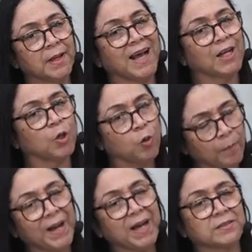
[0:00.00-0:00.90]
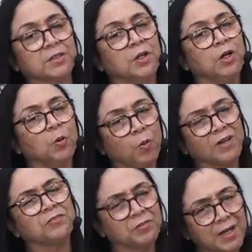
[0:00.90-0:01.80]
and go back to
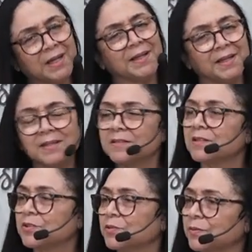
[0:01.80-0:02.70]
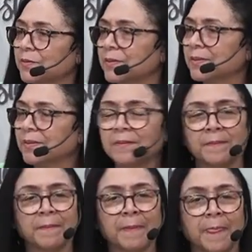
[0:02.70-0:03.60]
what really is the truth.
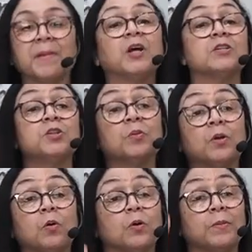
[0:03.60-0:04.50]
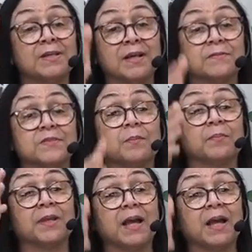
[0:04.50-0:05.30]
Because you will always have something